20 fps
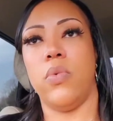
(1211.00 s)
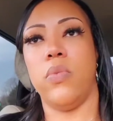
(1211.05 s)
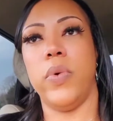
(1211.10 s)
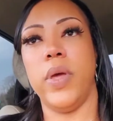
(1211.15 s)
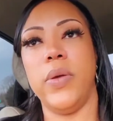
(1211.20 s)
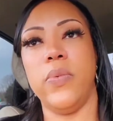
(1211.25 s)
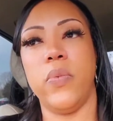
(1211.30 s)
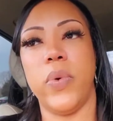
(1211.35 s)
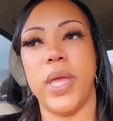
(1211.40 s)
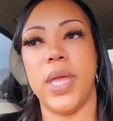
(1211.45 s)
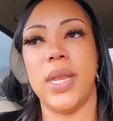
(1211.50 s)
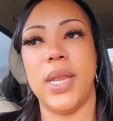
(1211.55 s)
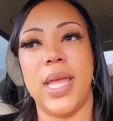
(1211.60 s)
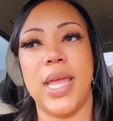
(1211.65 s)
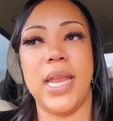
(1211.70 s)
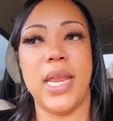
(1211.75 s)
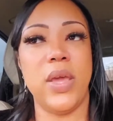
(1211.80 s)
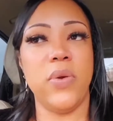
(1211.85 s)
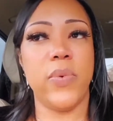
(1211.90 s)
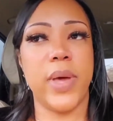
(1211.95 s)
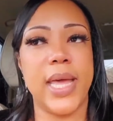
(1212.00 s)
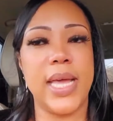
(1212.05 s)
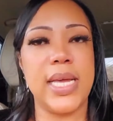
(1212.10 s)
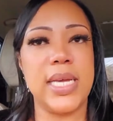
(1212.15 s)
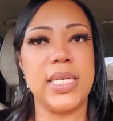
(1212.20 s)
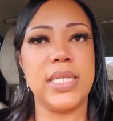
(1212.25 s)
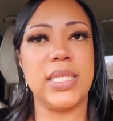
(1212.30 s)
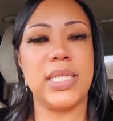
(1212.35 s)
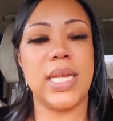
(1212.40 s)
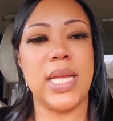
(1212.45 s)
we went
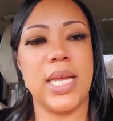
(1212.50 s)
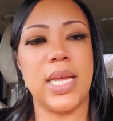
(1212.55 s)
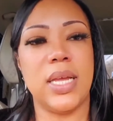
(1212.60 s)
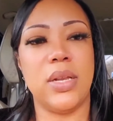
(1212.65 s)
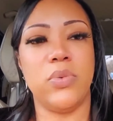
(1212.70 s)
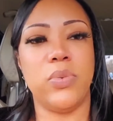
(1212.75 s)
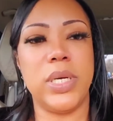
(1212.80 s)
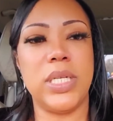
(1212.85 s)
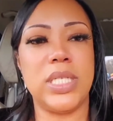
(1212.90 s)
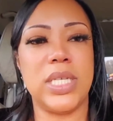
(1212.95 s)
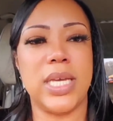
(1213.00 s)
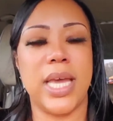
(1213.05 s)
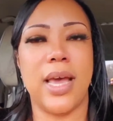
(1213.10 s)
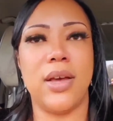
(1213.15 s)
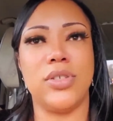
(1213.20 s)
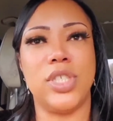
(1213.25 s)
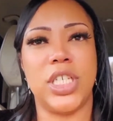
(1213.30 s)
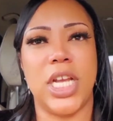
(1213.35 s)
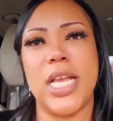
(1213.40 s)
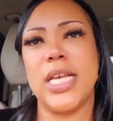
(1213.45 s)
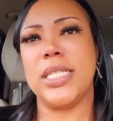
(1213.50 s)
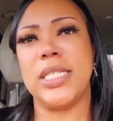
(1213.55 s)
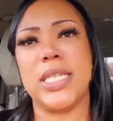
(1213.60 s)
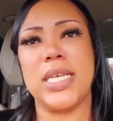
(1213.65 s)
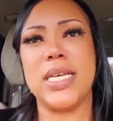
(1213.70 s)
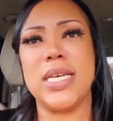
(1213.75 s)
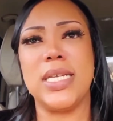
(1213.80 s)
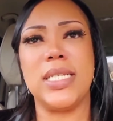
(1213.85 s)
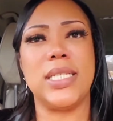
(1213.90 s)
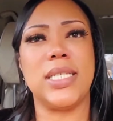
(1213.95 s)
anyways and we took our
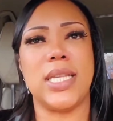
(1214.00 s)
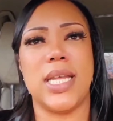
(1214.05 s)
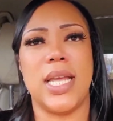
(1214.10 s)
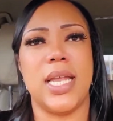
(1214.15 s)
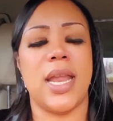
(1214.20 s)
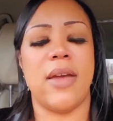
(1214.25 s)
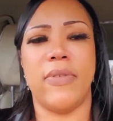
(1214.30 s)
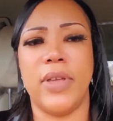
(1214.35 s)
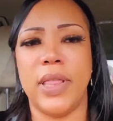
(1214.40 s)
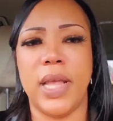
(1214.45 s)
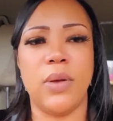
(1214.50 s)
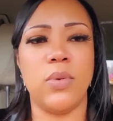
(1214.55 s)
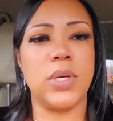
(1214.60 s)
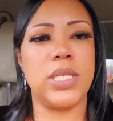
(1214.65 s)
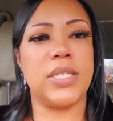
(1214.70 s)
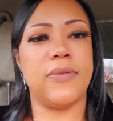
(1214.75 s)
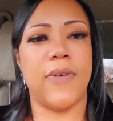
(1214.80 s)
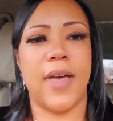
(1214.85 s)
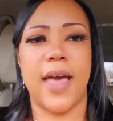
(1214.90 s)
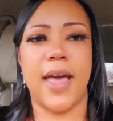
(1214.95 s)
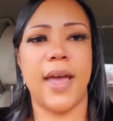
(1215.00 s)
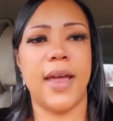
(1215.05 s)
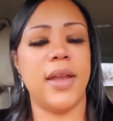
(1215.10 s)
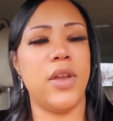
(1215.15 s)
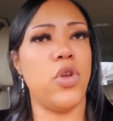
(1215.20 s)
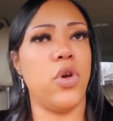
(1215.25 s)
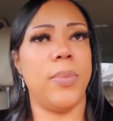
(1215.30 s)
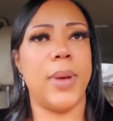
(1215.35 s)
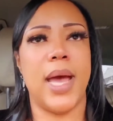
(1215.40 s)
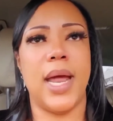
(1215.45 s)
chances and everything was
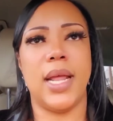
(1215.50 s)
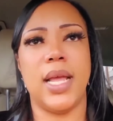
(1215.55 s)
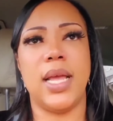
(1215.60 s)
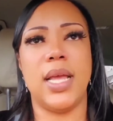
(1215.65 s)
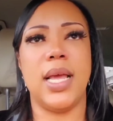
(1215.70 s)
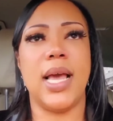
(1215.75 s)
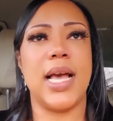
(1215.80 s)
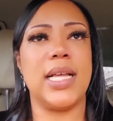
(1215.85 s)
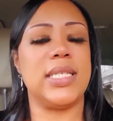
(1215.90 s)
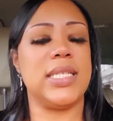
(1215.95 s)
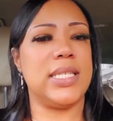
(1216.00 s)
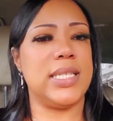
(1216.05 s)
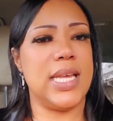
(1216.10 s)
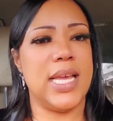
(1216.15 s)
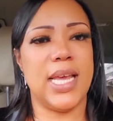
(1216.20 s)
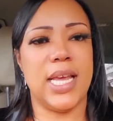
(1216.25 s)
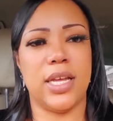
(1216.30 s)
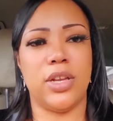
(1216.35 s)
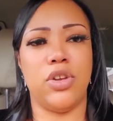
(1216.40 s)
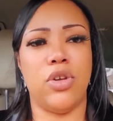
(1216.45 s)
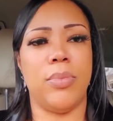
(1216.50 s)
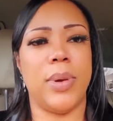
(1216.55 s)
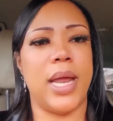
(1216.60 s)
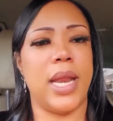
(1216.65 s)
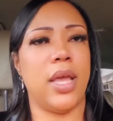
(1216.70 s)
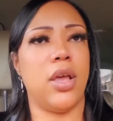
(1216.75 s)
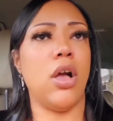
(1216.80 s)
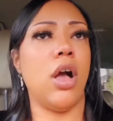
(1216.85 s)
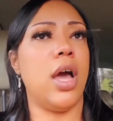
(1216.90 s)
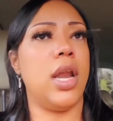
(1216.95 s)
fine. Nobody got sick,
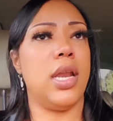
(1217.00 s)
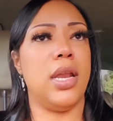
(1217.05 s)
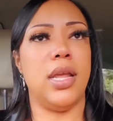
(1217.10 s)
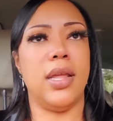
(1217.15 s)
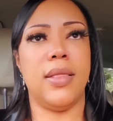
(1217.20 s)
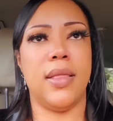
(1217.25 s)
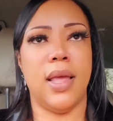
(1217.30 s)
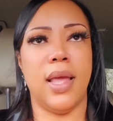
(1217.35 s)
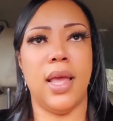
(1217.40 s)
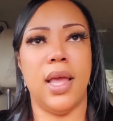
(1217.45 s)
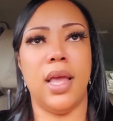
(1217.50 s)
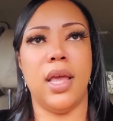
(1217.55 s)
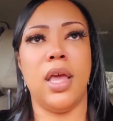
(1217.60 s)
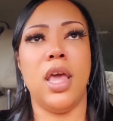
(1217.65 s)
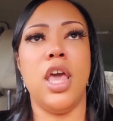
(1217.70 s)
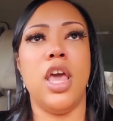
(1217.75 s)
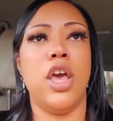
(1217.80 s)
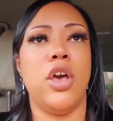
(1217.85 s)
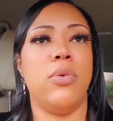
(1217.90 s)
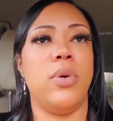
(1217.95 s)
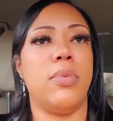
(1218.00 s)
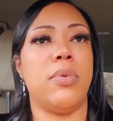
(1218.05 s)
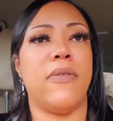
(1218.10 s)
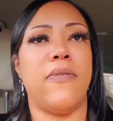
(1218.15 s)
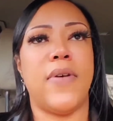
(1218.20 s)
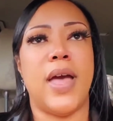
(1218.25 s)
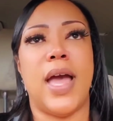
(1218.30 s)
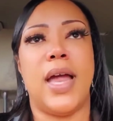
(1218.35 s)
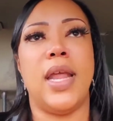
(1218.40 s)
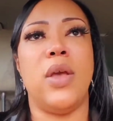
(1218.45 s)
nobody caught anything. We were
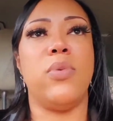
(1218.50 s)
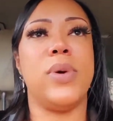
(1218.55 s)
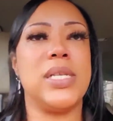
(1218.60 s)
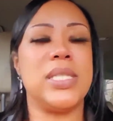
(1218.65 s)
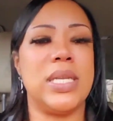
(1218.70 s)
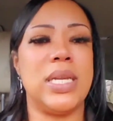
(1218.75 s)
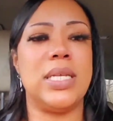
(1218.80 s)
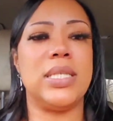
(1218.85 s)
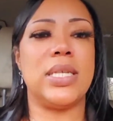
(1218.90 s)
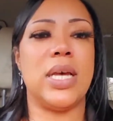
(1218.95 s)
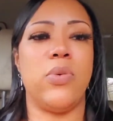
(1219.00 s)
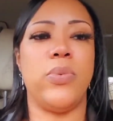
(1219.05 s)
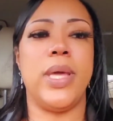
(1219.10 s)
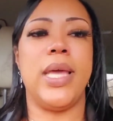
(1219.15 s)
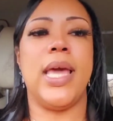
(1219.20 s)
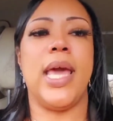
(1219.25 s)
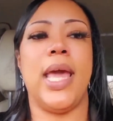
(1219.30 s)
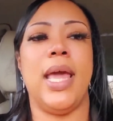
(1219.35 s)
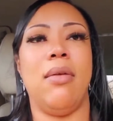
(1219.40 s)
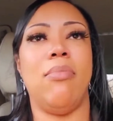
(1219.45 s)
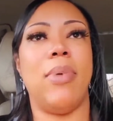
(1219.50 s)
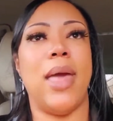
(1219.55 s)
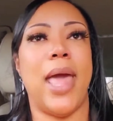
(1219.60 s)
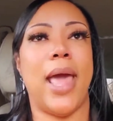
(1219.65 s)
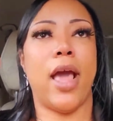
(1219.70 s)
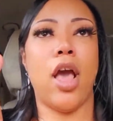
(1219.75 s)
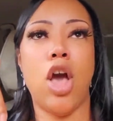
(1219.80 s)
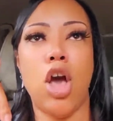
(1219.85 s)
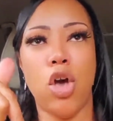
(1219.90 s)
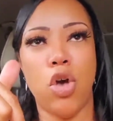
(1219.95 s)
fine. It wasn't until we came
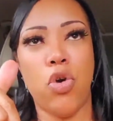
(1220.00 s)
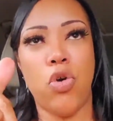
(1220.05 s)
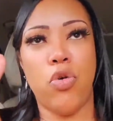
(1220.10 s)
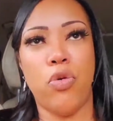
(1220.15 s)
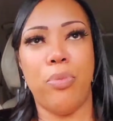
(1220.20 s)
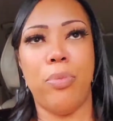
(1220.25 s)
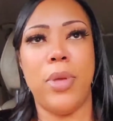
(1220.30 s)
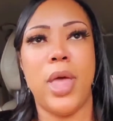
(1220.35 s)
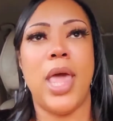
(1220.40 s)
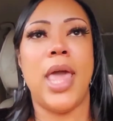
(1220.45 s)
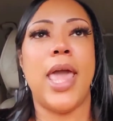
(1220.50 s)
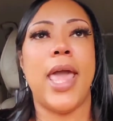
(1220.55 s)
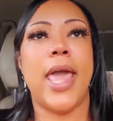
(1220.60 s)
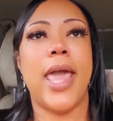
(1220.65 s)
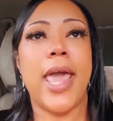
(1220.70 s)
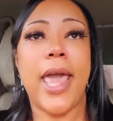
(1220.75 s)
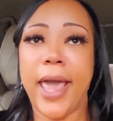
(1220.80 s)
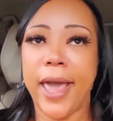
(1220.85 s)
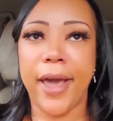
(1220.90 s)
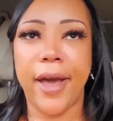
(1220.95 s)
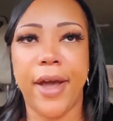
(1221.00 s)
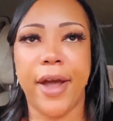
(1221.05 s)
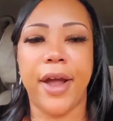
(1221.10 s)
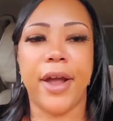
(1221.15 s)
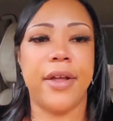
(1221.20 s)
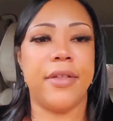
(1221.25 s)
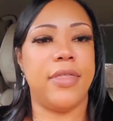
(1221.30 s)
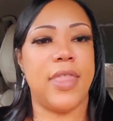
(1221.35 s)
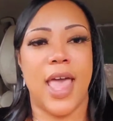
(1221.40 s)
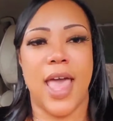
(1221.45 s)
back home
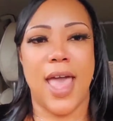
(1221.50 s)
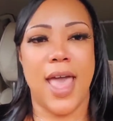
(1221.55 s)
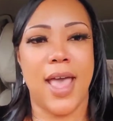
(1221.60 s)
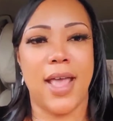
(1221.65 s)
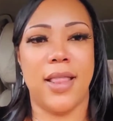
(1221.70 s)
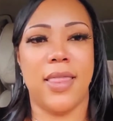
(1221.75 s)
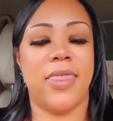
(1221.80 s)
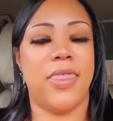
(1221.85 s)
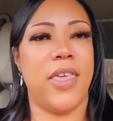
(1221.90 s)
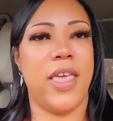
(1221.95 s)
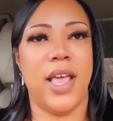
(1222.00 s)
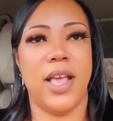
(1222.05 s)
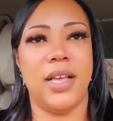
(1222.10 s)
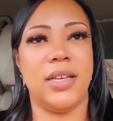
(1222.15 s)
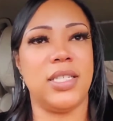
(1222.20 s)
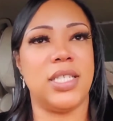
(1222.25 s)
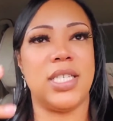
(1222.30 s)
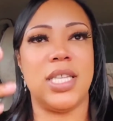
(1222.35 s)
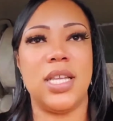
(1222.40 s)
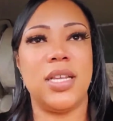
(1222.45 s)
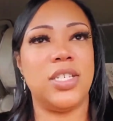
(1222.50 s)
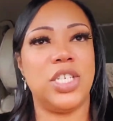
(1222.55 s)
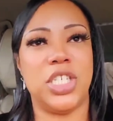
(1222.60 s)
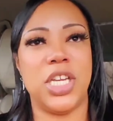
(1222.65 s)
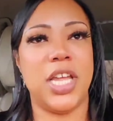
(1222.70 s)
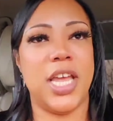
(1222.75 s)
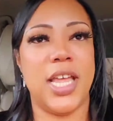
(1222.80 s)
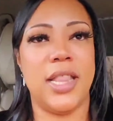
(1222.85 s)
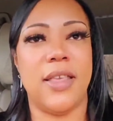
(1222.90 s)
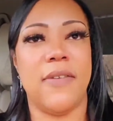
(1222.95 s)
here that things
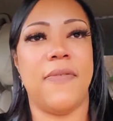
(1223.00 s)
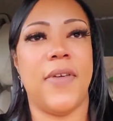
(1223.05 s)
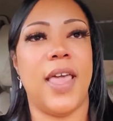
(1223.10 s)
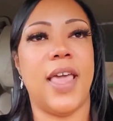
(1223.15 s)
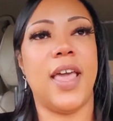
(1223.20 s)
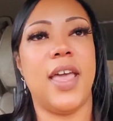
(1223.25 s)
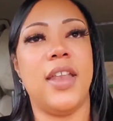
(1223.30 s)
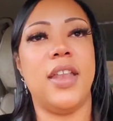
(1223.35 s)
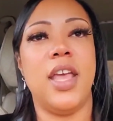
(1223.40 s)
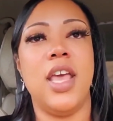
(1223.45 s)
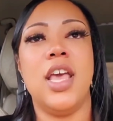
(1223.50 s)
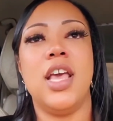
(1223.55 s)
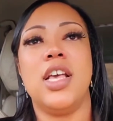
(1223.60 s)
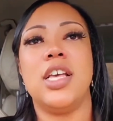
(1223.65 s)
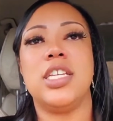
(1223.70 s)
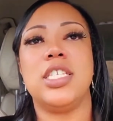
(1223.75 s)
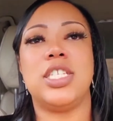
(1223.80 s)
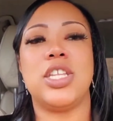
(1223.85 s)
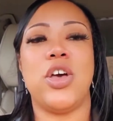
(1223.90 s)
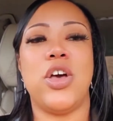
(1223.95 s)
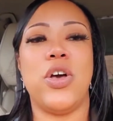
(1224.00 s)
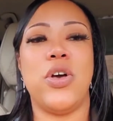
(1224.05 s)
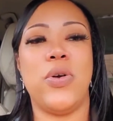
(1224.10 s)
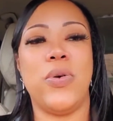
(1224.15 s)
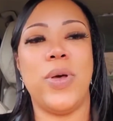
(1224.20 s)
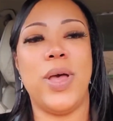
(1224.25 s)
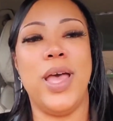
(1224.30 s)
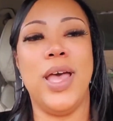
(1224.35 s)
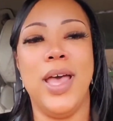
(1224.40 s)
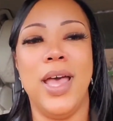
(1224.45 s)
shit hit the fan. So